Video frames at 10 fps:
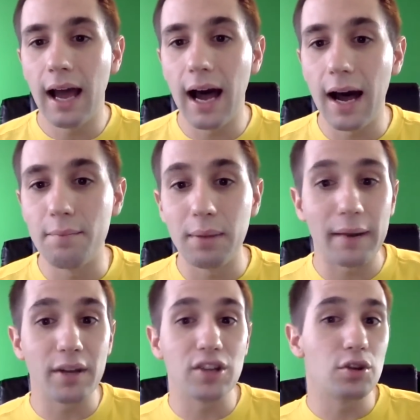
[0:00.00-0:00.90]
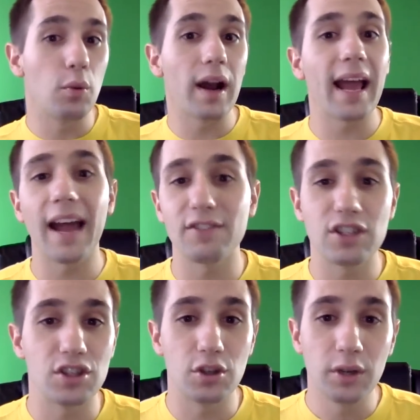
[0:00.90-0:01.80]
but I'm going to do what I have
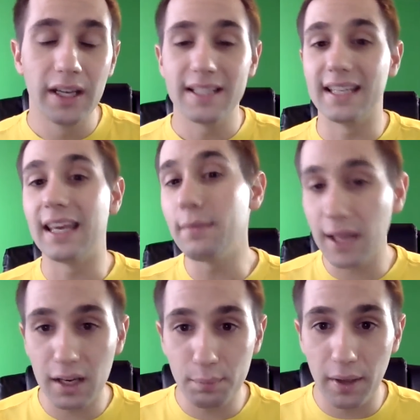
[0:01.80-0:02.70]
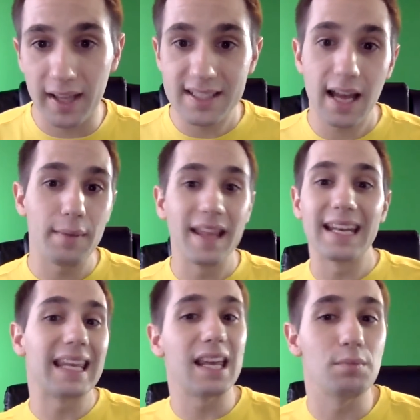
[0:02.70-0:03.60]
to do to keep getting playing time and
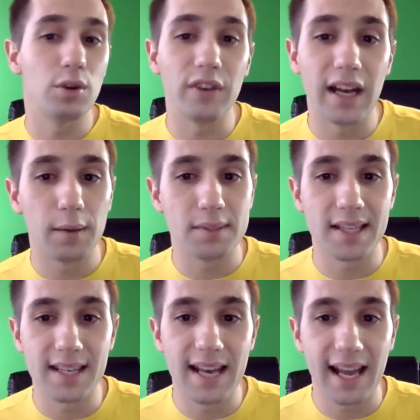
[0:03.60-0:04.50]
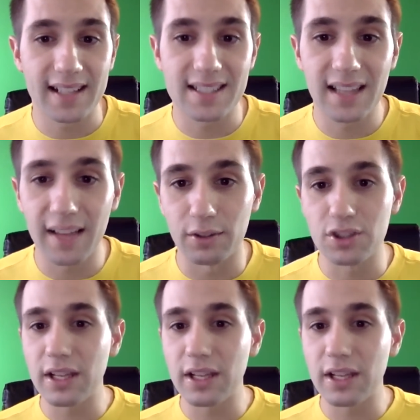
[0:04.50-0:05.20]
then keep moving up to the next level.